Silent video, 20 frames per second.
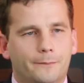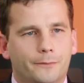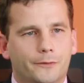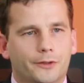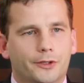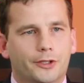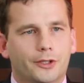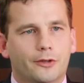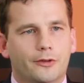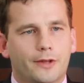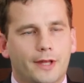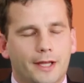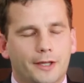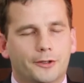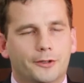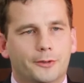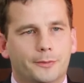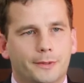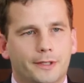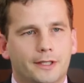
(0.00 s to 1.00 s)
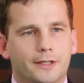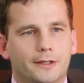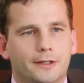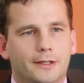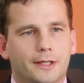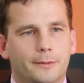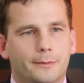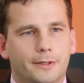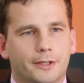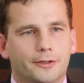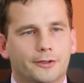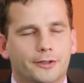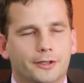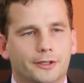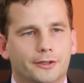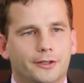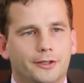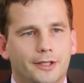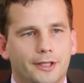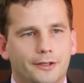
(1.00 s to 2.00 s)
So that's been a big
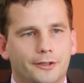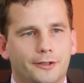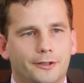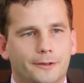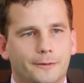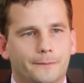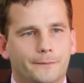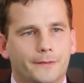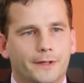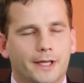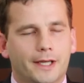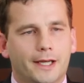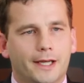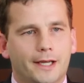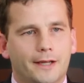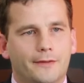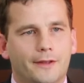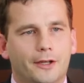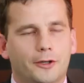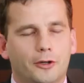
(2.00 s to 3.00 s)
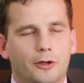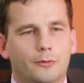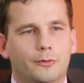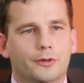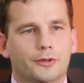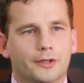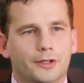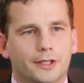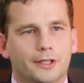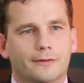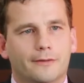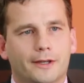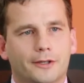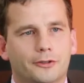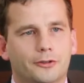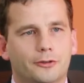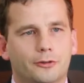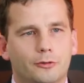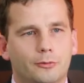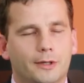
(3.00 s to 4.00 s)
success, and they don't want to give
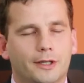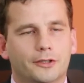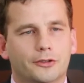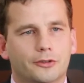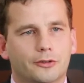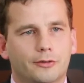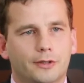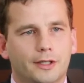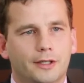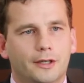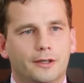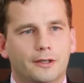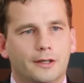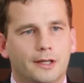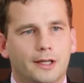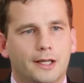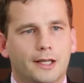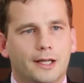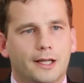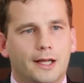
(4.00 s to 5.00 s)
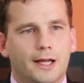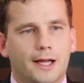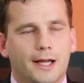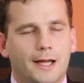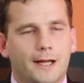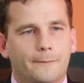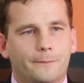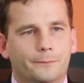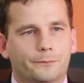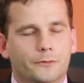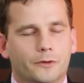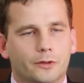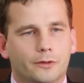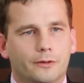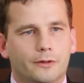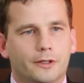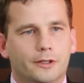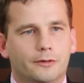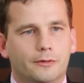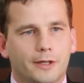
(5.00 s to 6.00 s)
us too much credit.
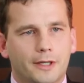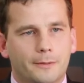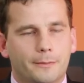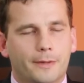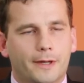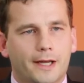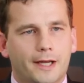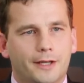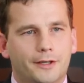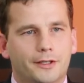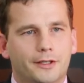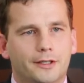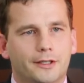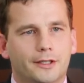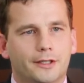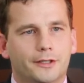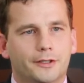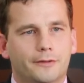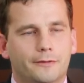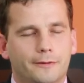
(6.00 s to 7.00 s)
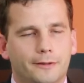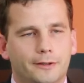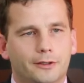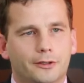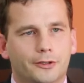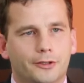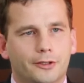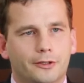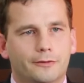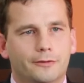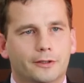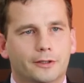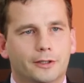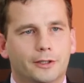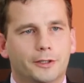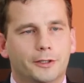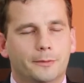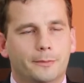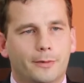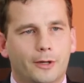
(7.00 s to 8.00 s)
The Green Party is
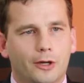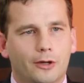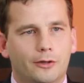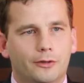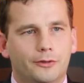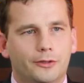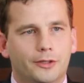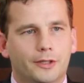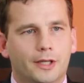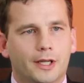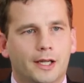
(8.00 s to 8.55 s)
philosophically opposed.